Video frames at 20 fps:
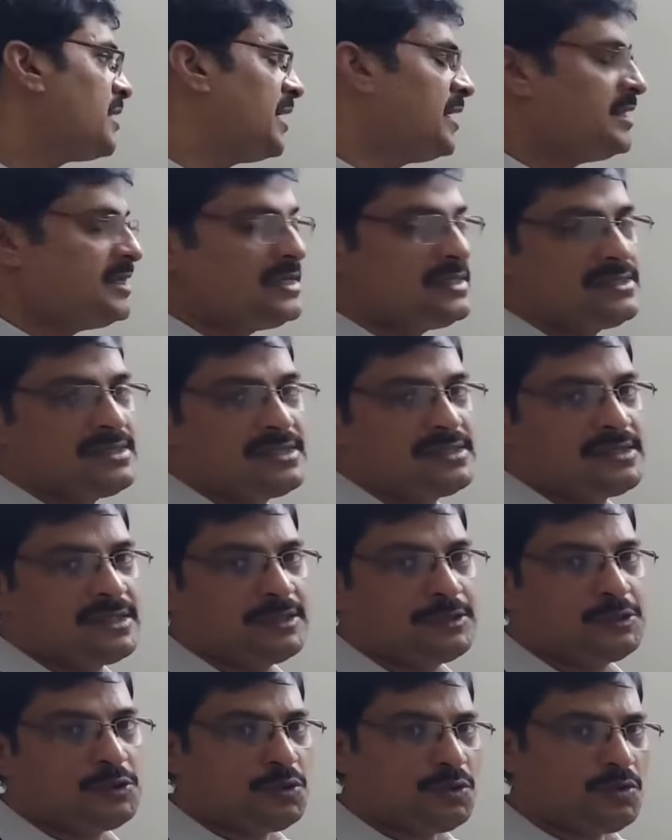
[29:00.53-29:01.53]
rainy
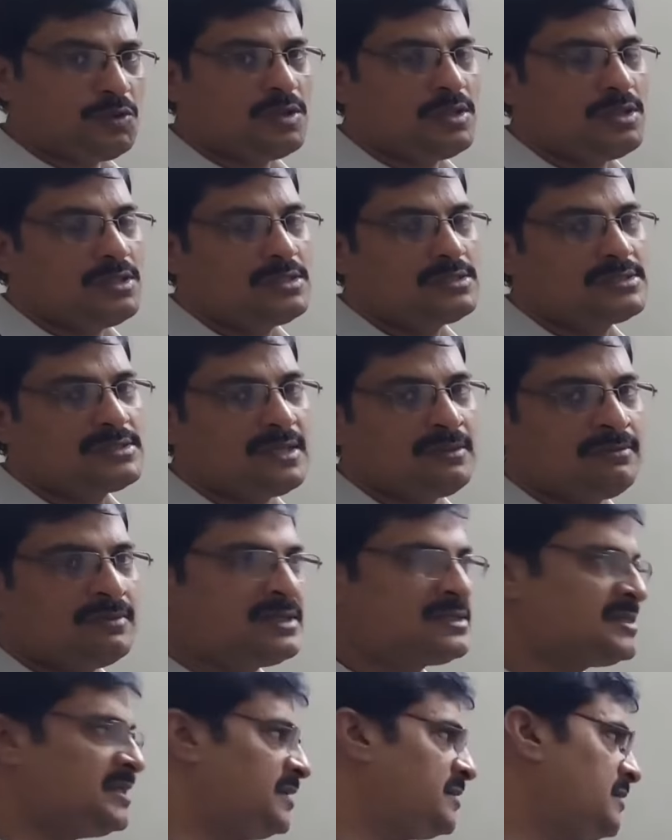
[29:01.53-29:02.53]
season to
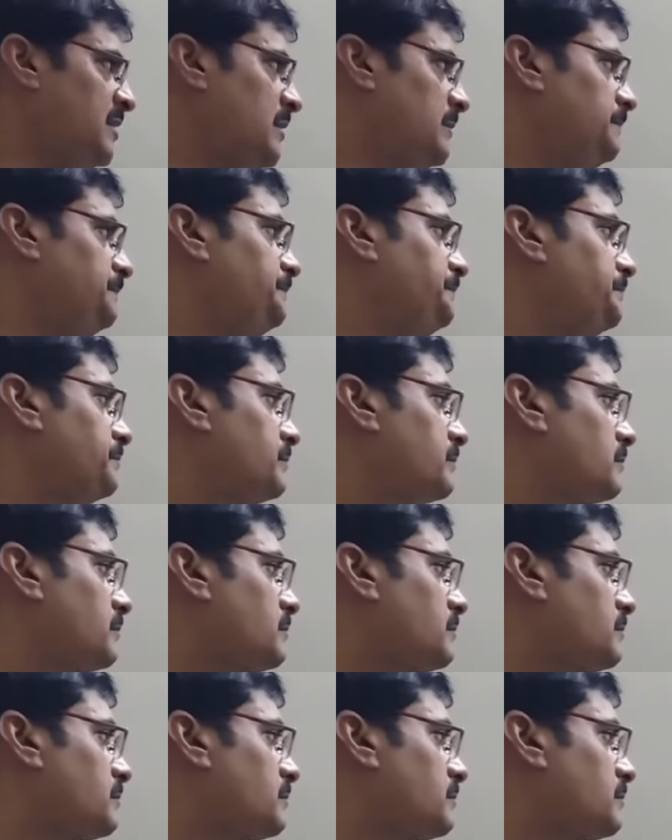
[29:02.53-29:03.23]
summer season.